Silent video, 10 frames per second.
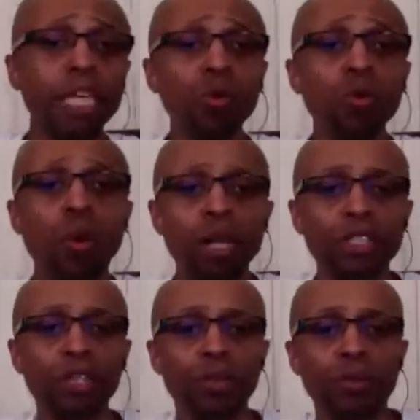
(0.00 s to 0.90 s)
and you
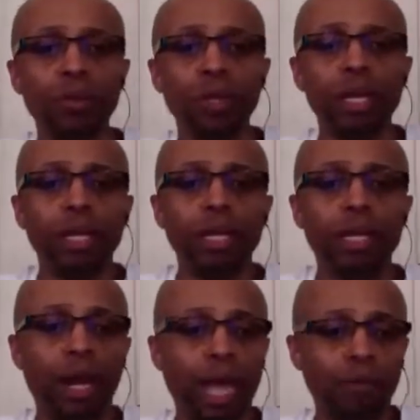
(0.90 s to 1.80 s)
want to,
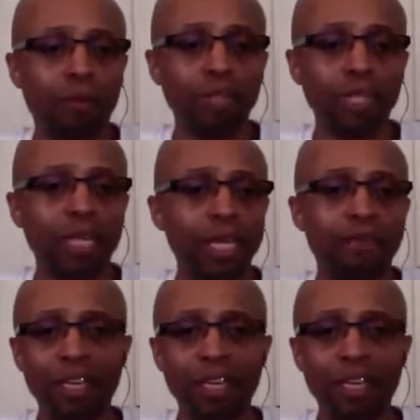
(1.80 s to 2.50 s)
like Ro said,